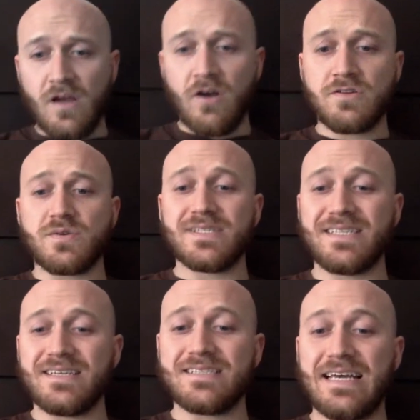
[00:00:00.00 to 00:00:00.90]
Also, I
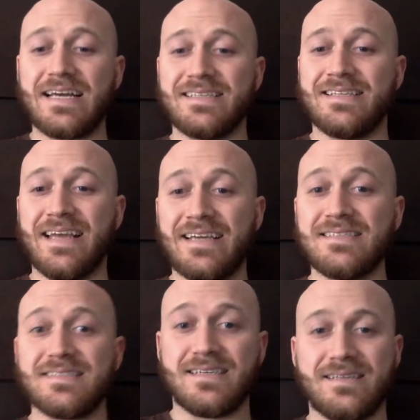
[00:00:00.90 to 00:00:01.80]
see exact
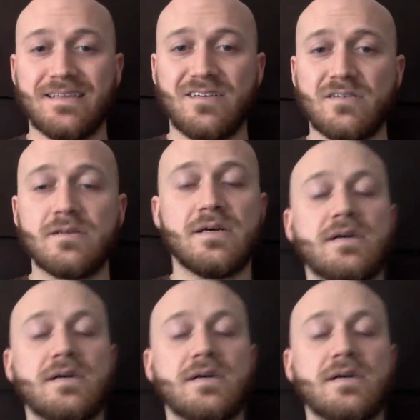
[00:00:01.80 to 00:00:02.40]
dates in there.